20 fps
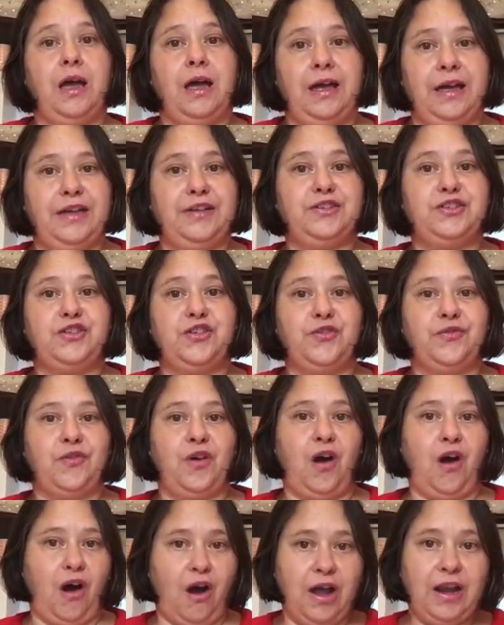And
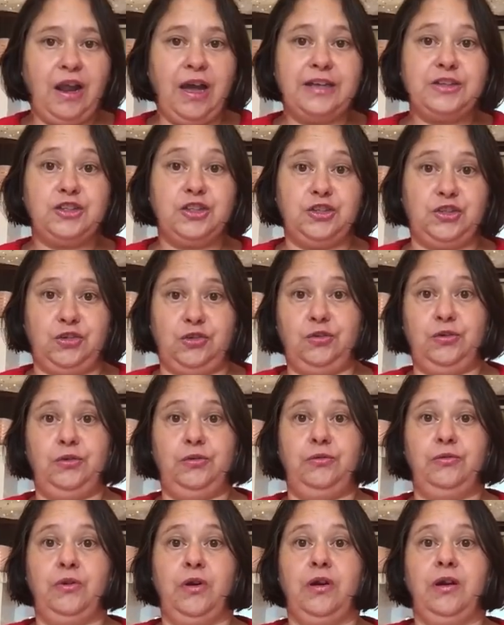I like to
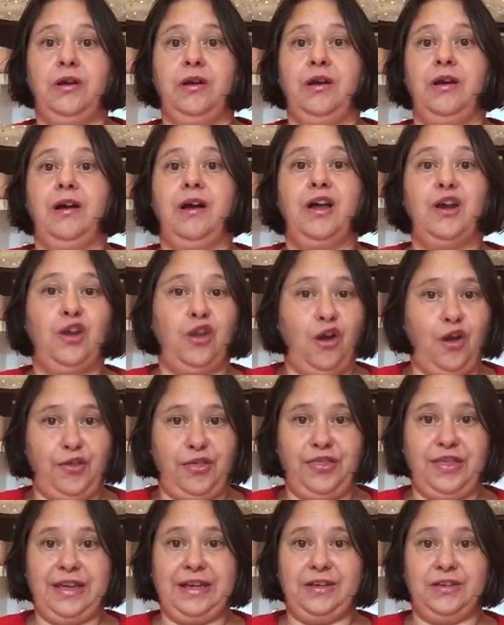do a lot of
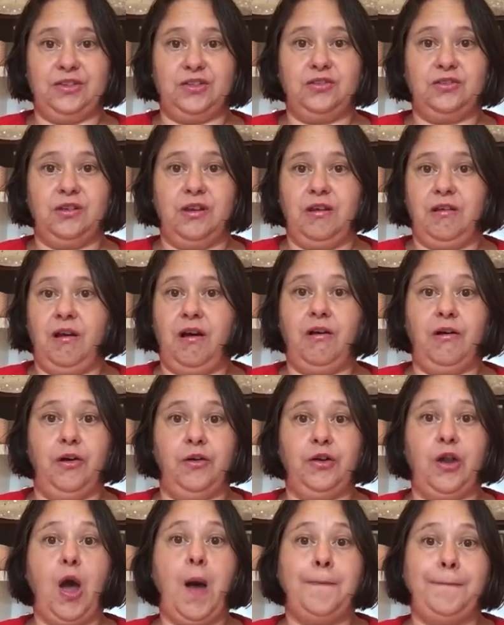things
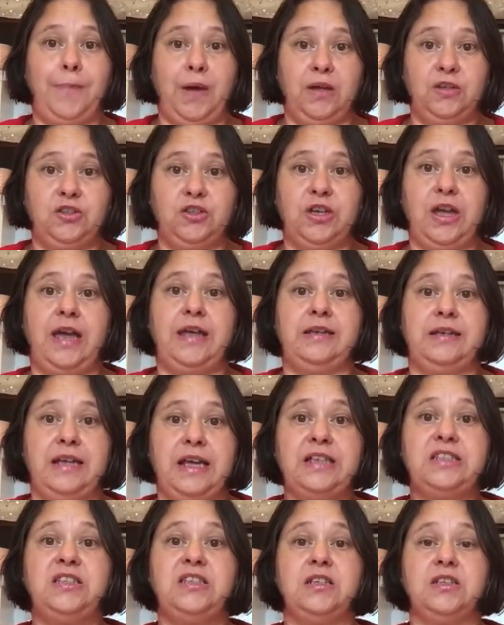on a budget
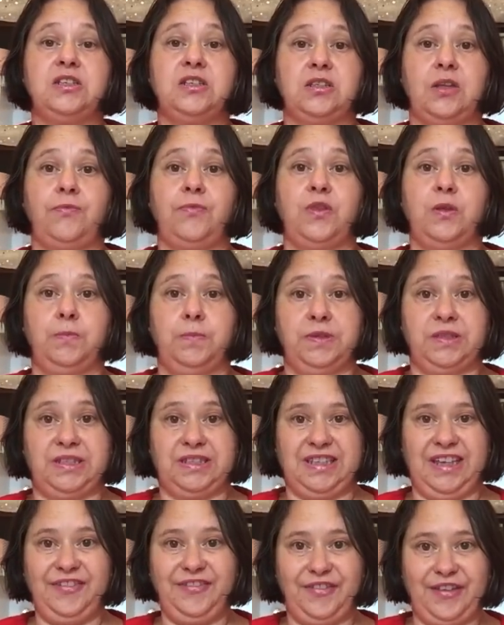unless it's something
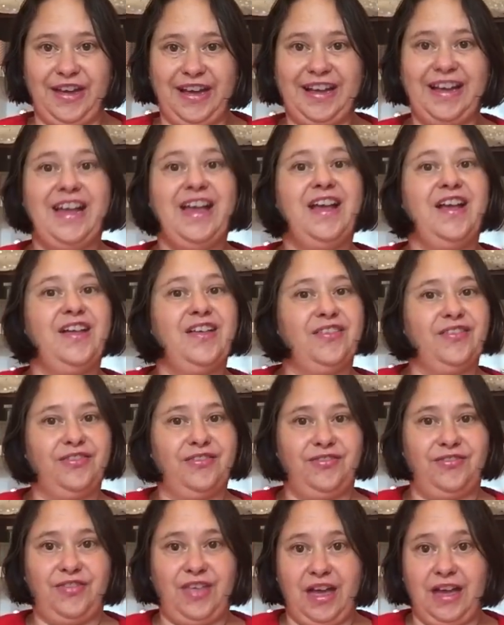specific
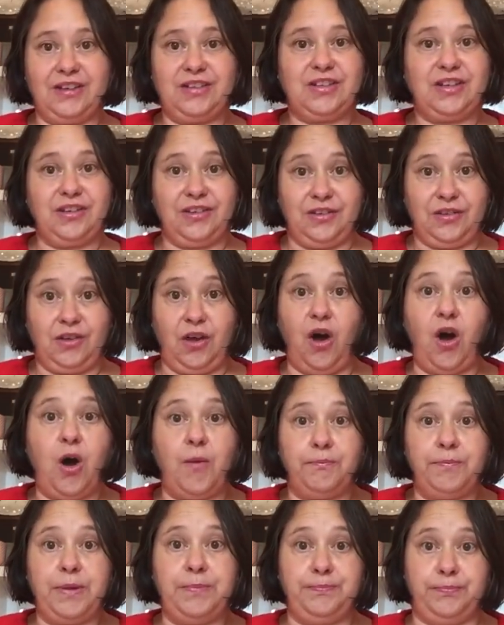that
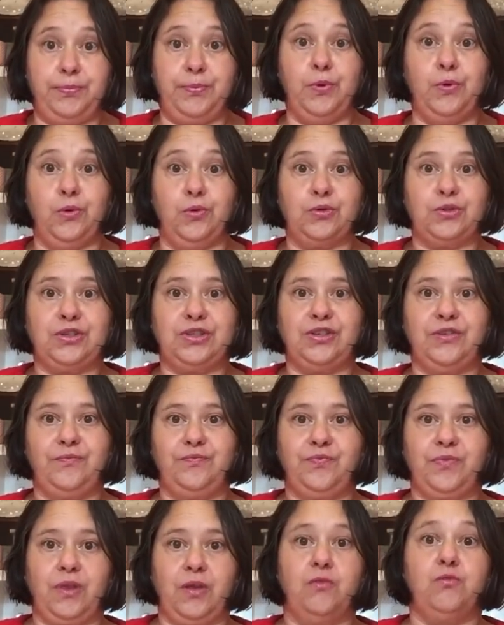can't be bought
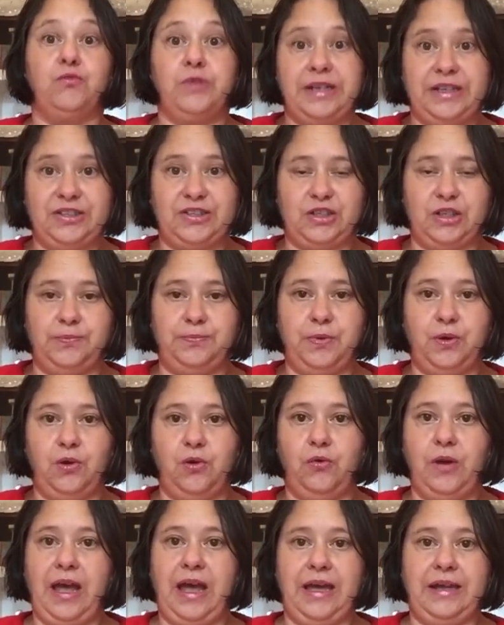
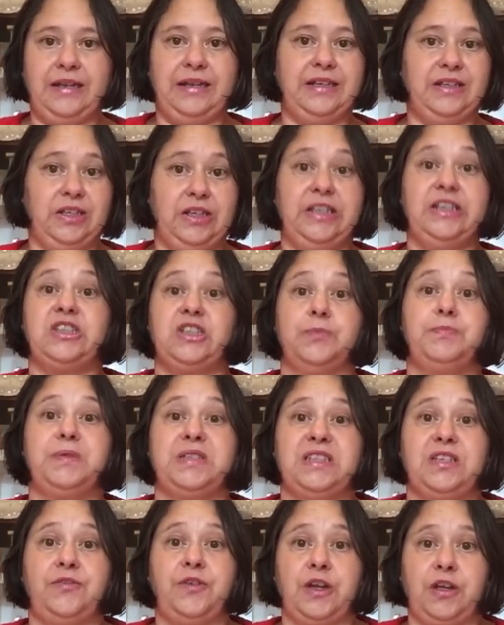reasonable and it's a
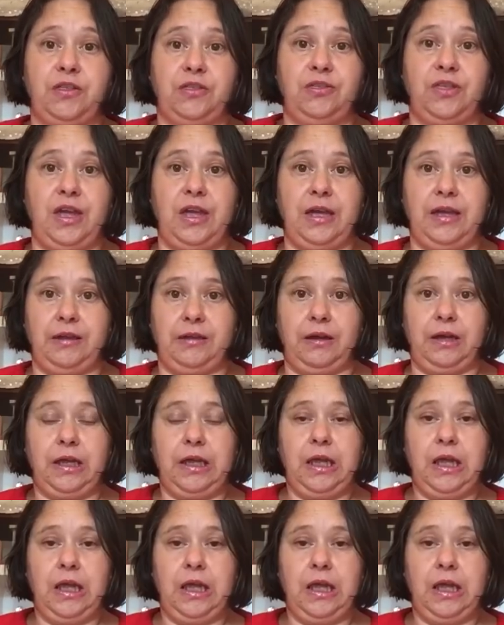specific thing.